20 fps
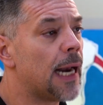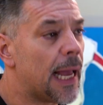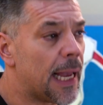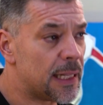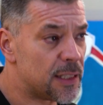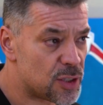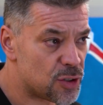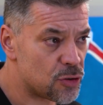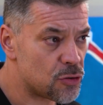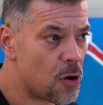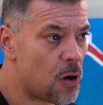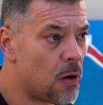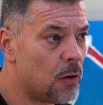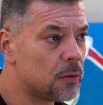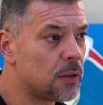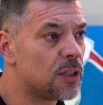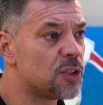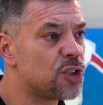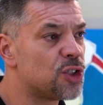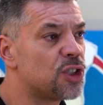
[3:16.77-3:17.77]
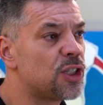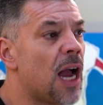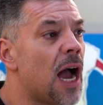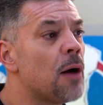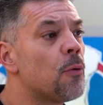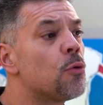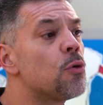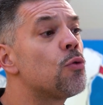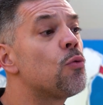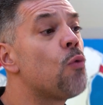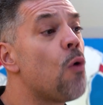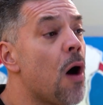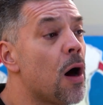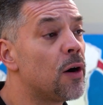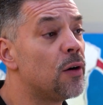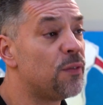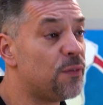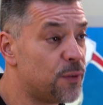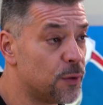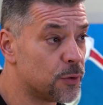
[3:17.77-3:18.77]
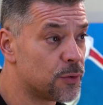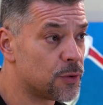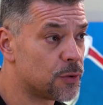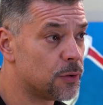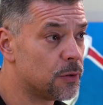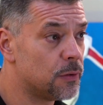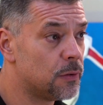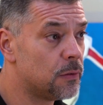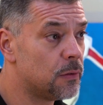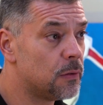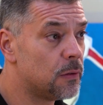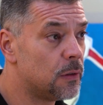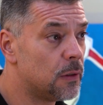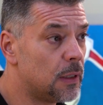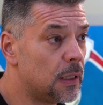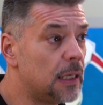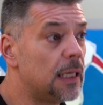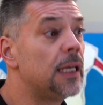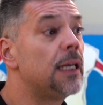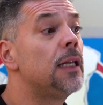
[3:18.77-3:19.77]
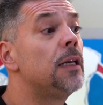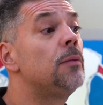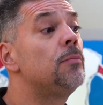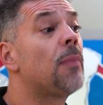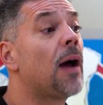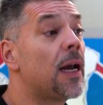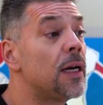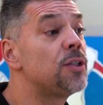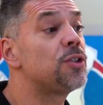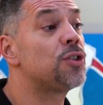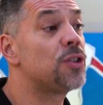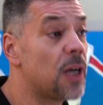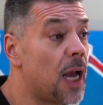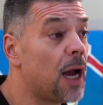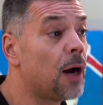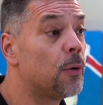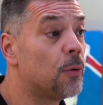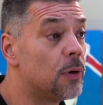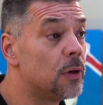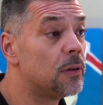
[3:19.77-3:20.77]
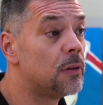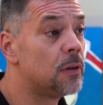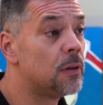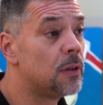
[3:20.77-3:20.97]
I installed a shower water filter in my shower